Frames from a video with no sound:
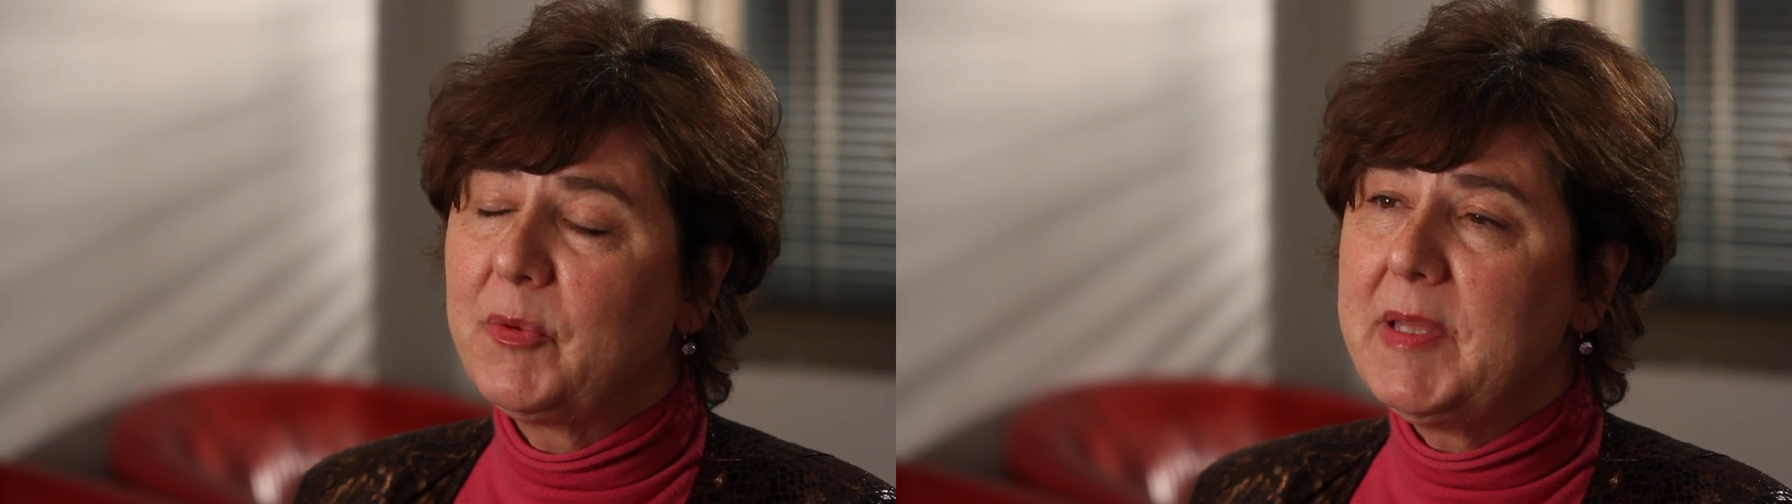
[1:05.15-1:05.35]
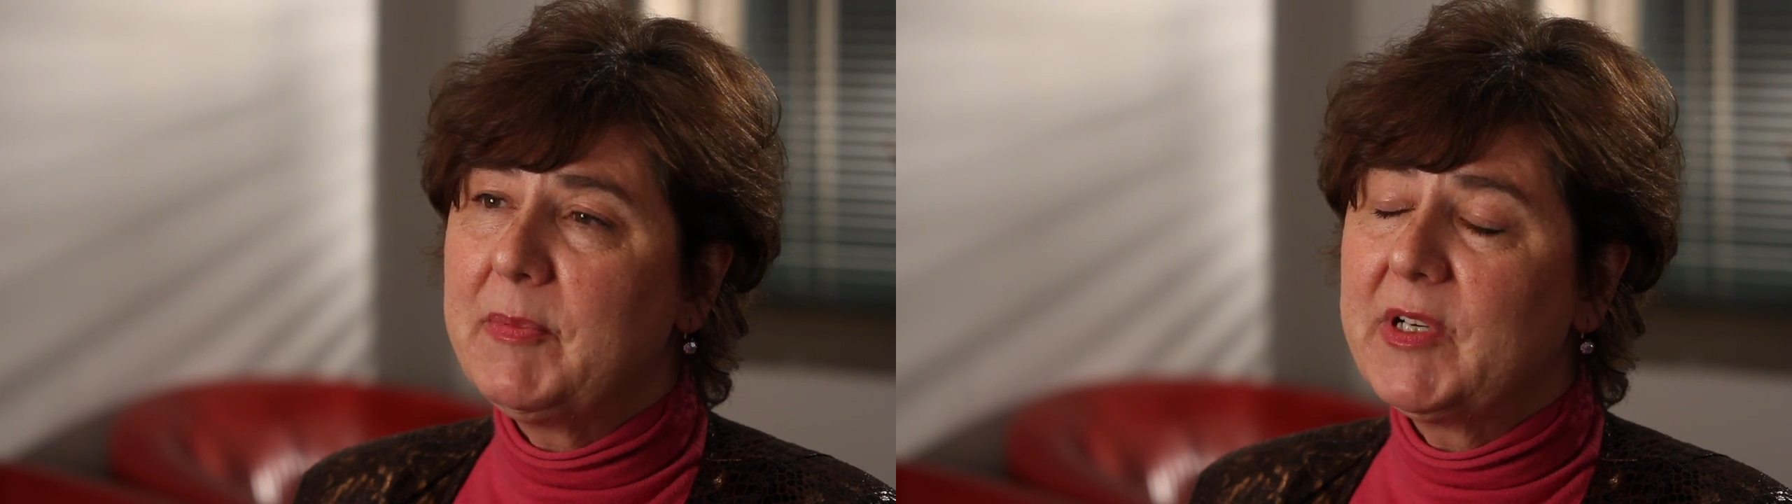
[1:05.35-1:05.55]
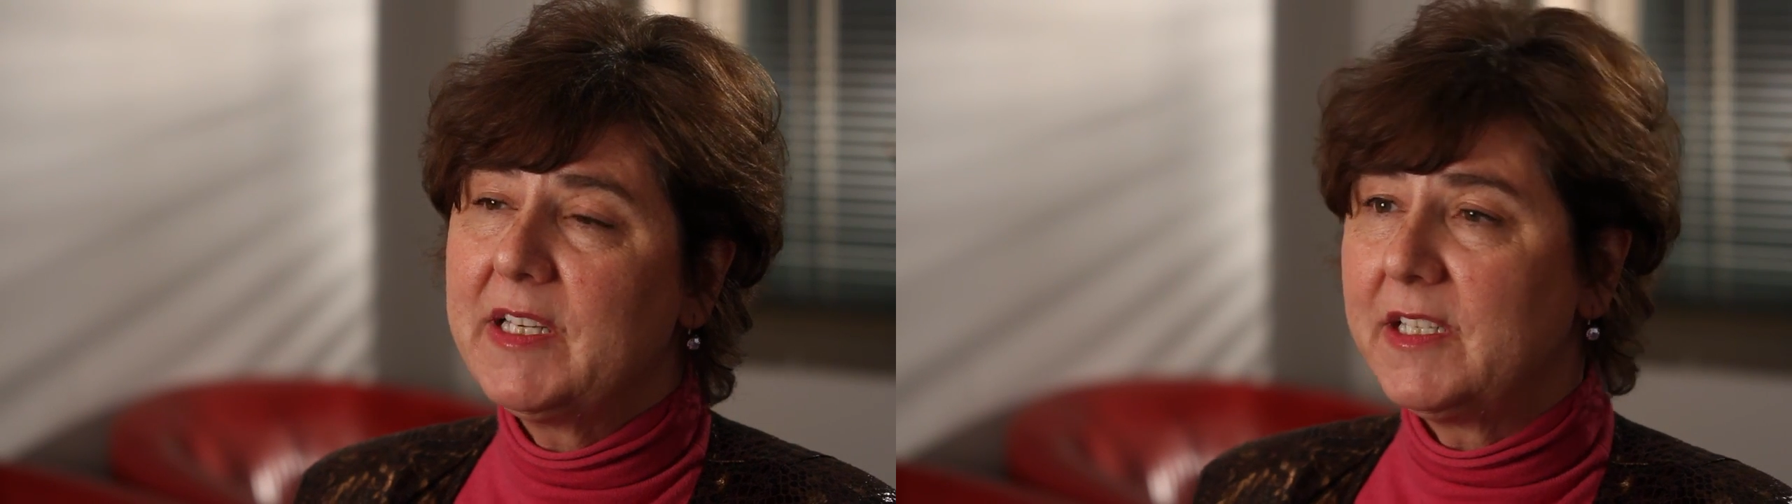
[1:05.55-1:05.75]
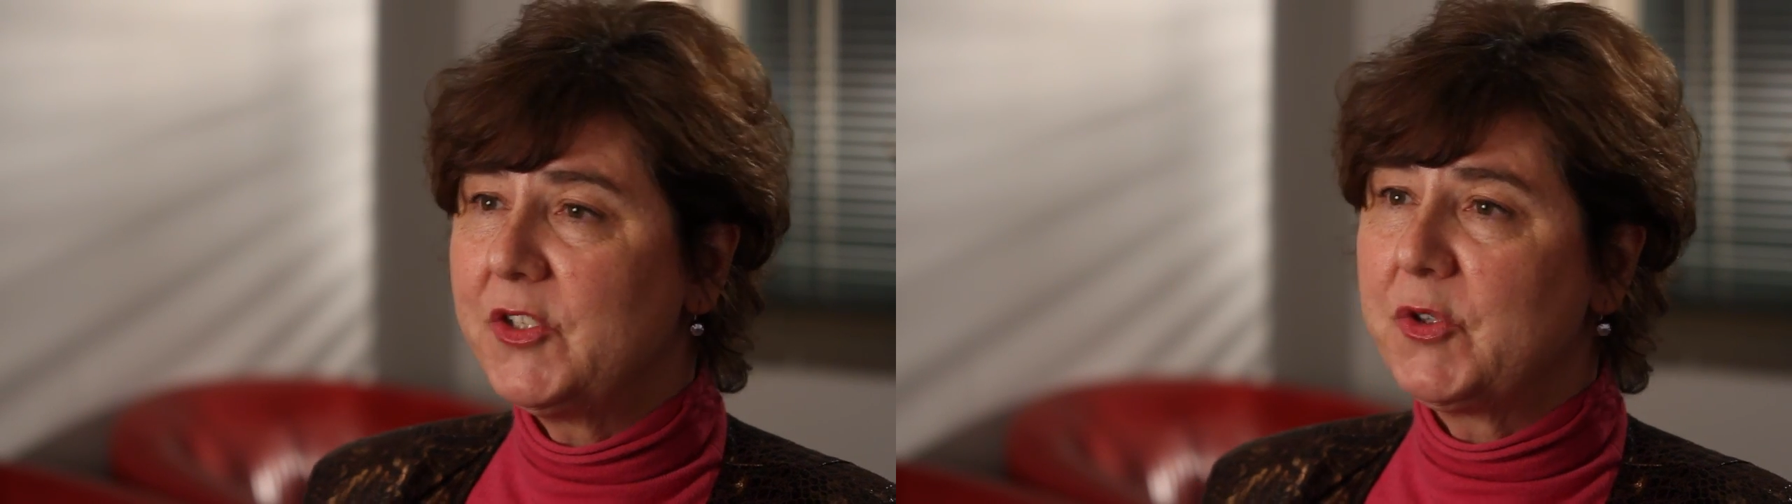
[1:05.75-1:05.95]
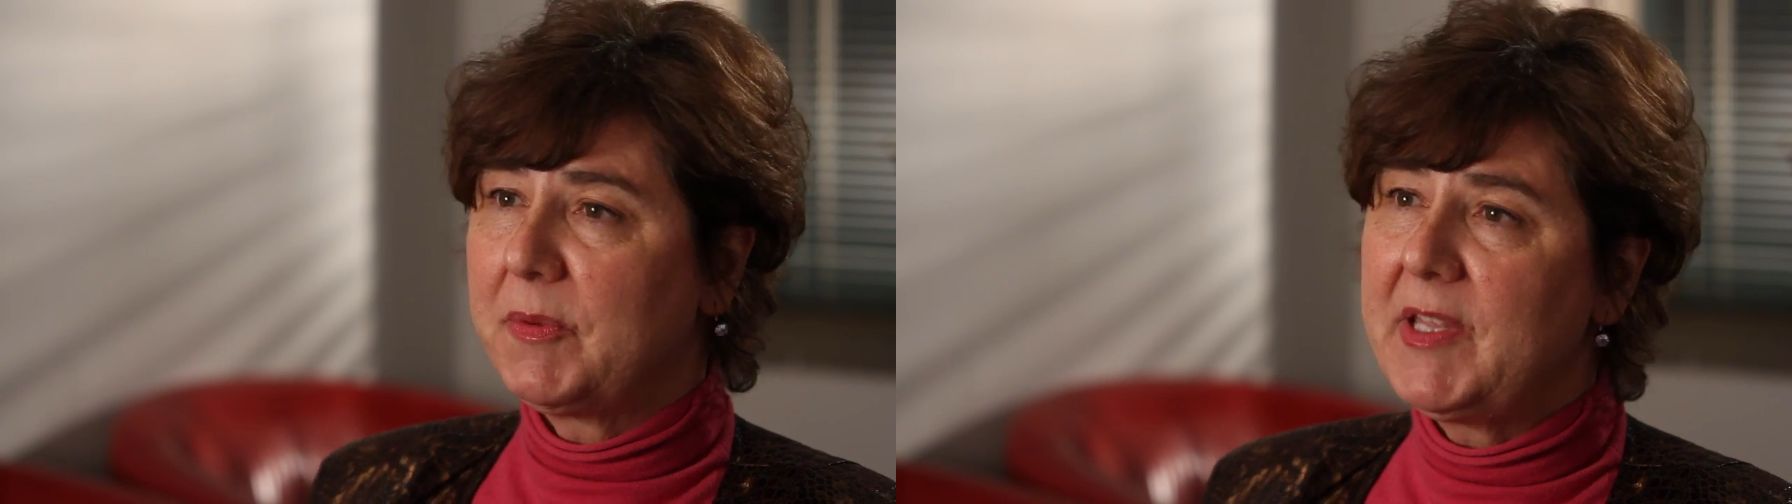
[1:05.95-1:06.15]
people can
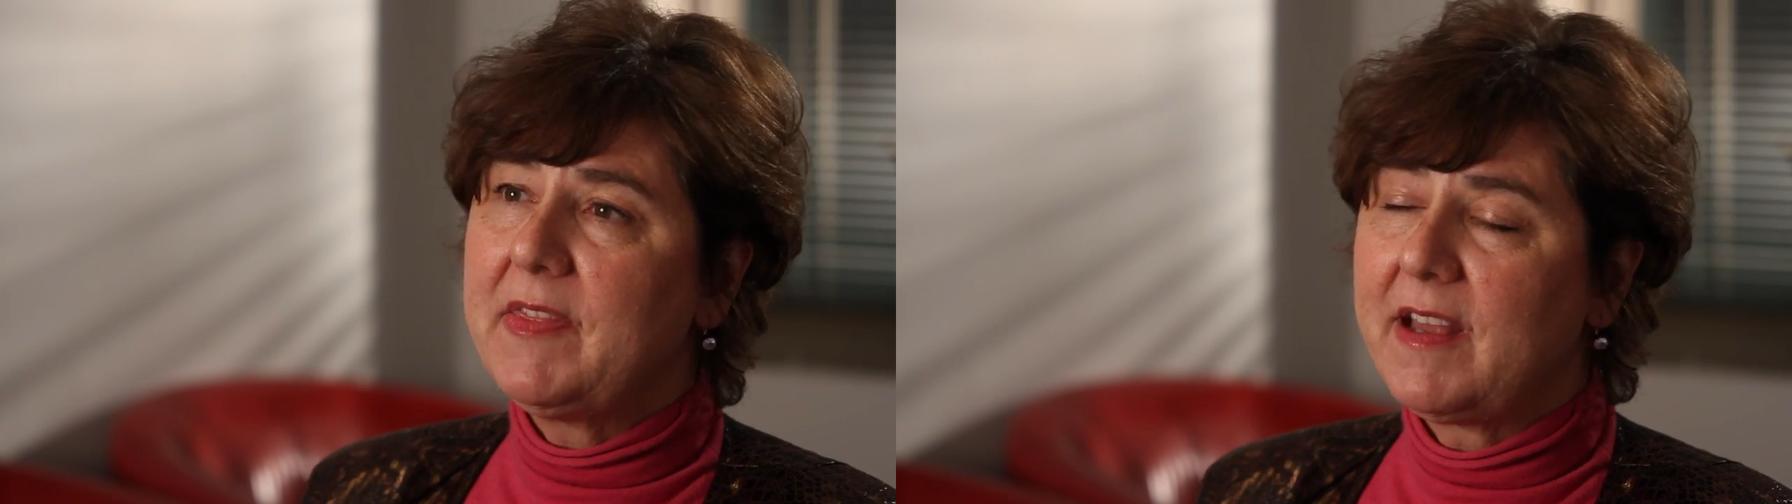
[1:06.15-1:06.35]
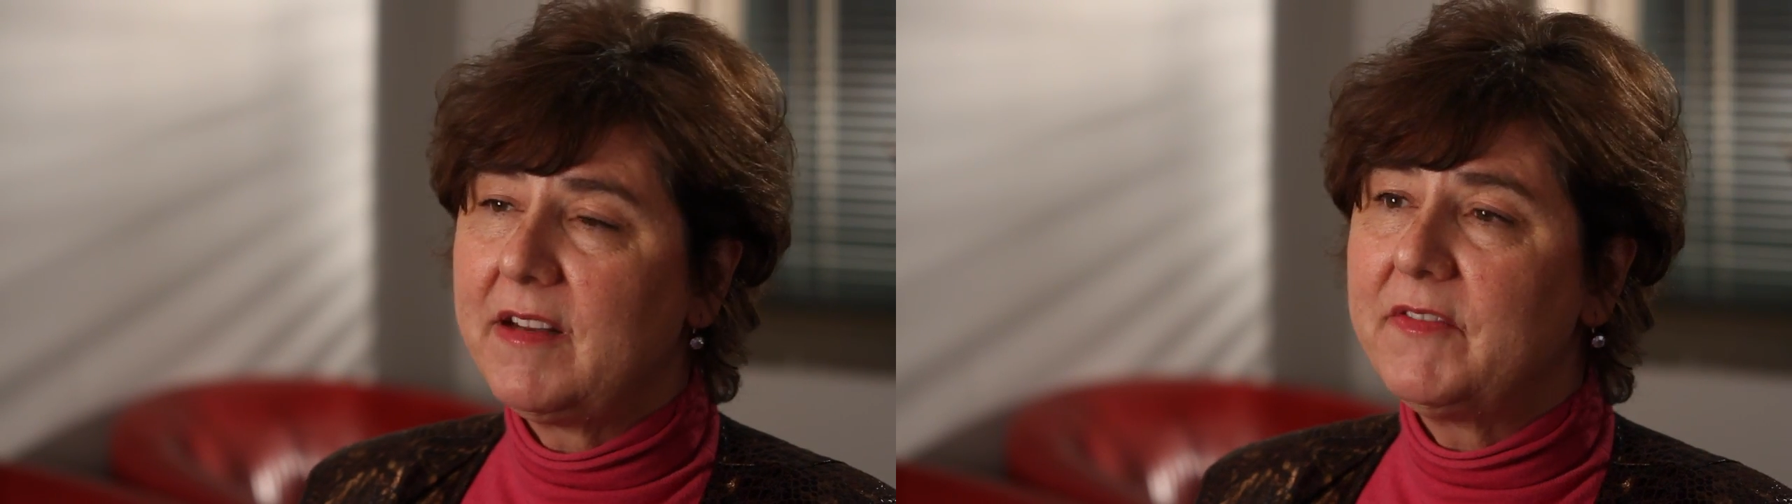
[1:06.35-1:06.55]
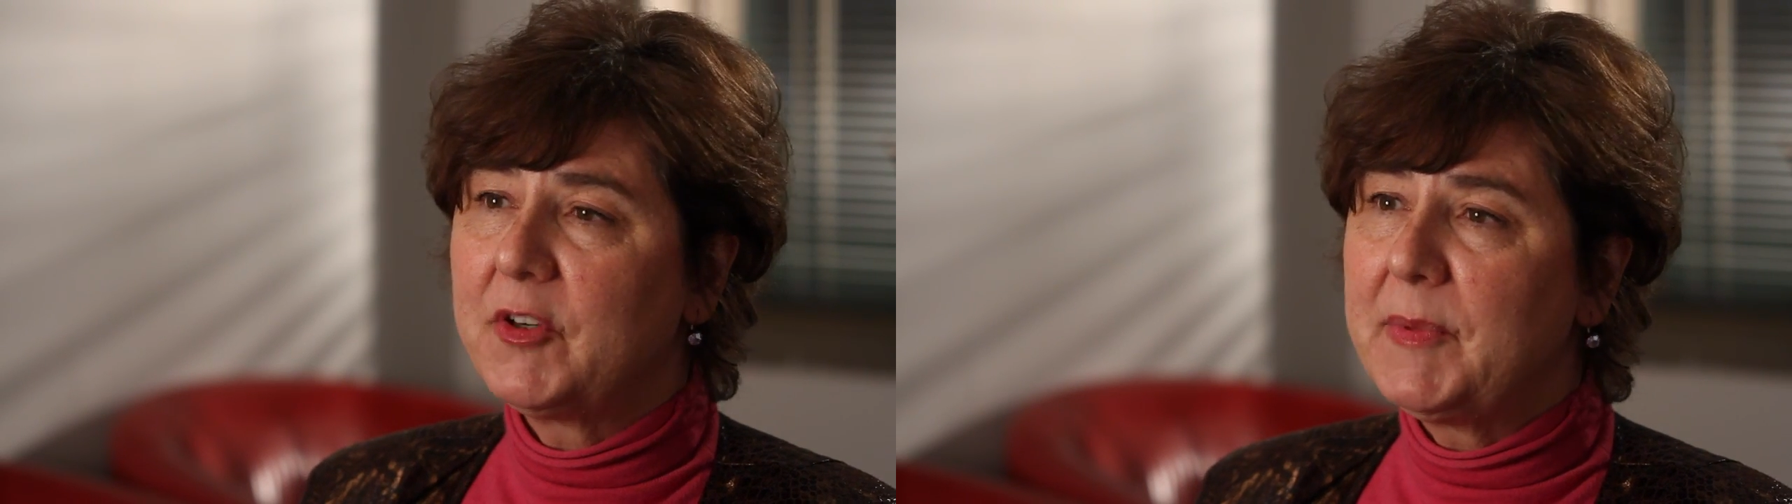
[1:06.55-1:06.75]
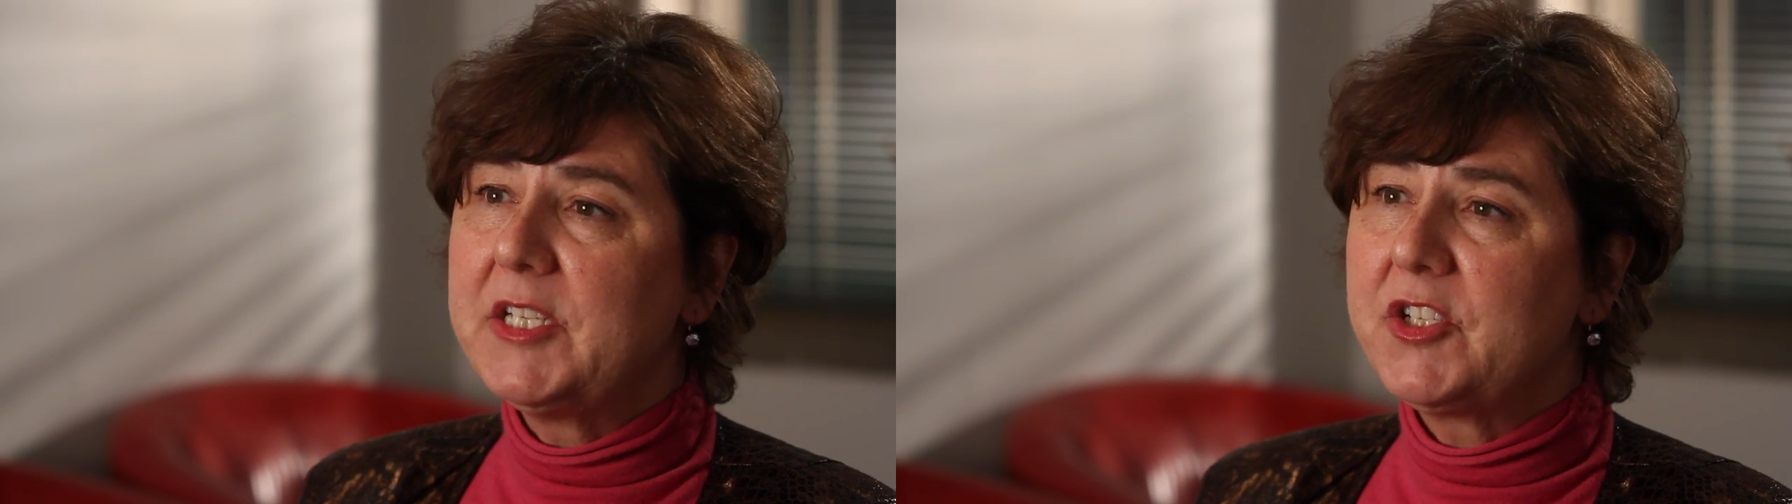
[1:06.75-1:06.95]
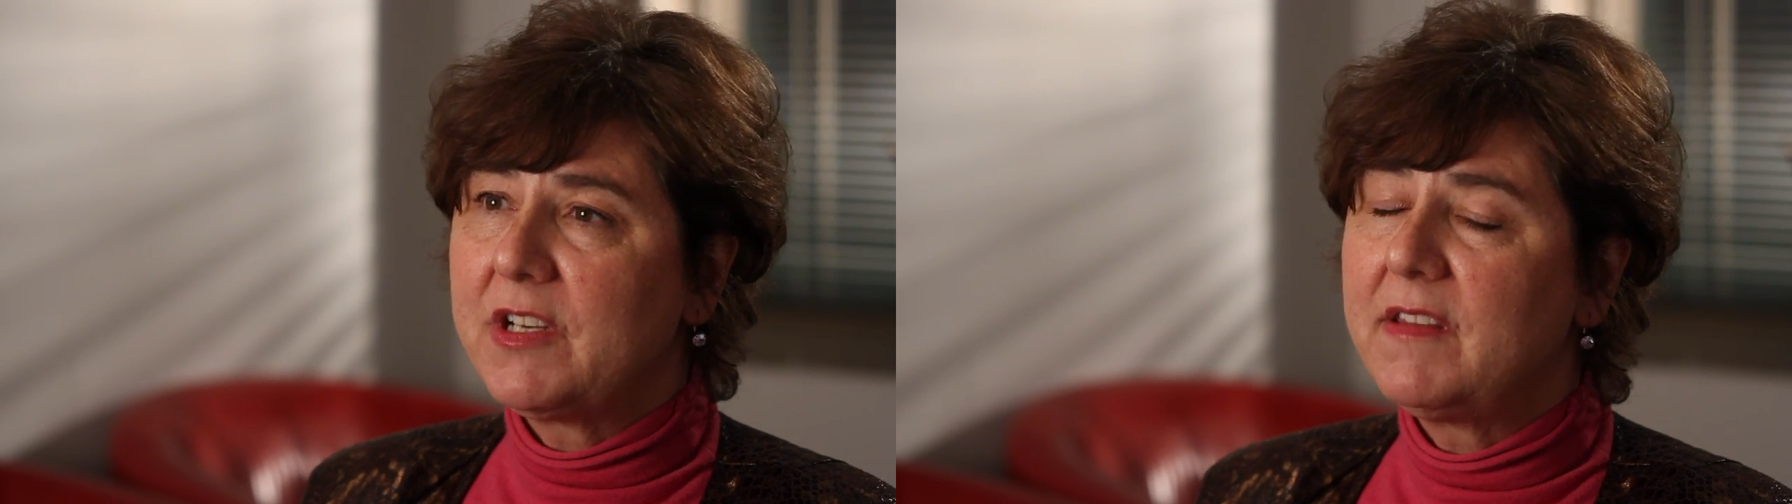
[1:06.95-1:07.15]
contribute that information.